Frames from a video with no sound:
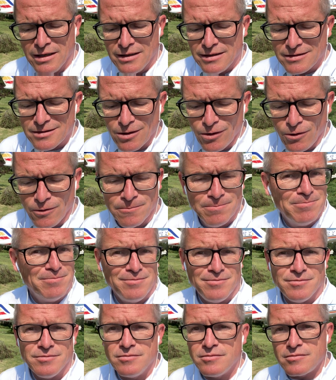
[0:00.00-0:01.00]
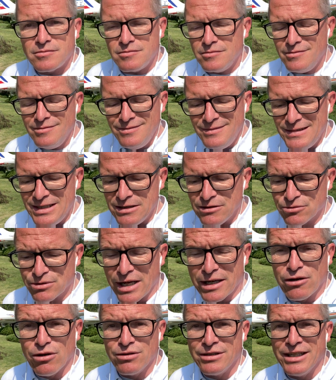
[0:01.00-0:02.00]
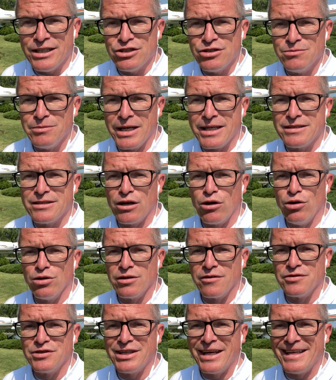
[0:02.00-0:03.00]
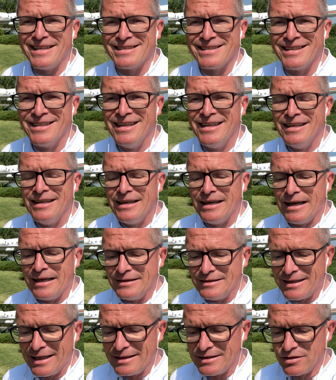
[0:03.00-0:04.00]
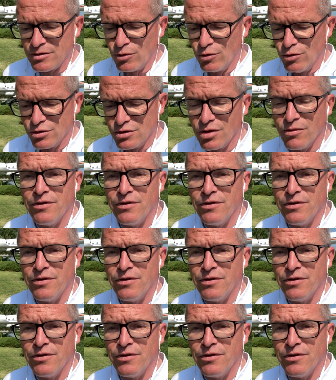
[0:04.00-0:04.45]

So recognition makes a lot of sense, and that's also